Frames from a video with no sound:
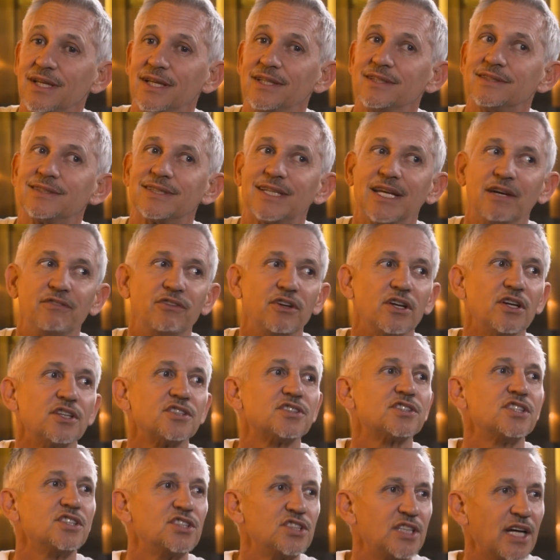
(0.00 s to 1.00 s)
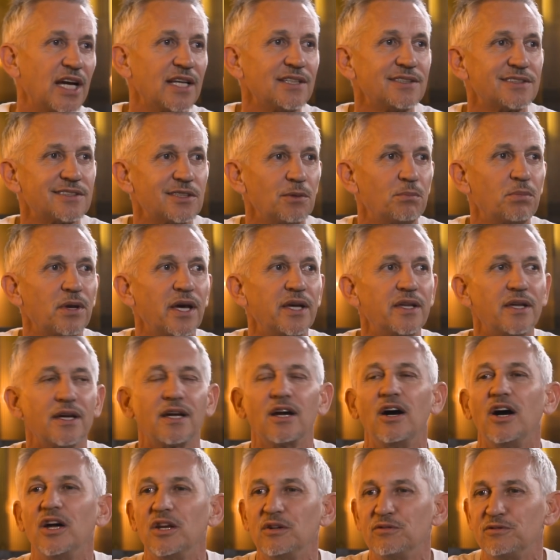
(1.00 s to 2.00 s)
it's given us the chance to play the
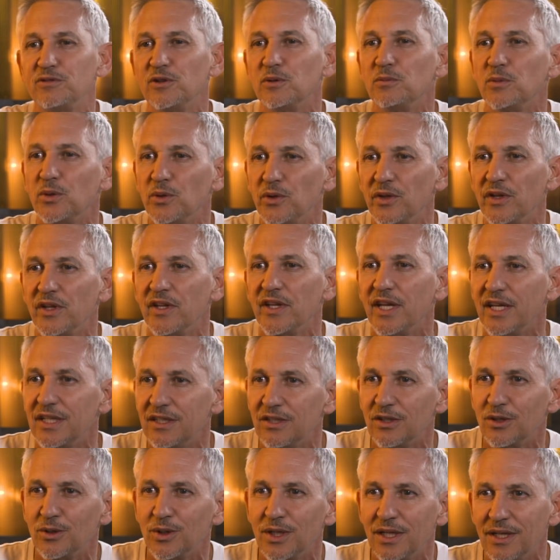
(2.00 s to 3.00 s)
kind of football that they do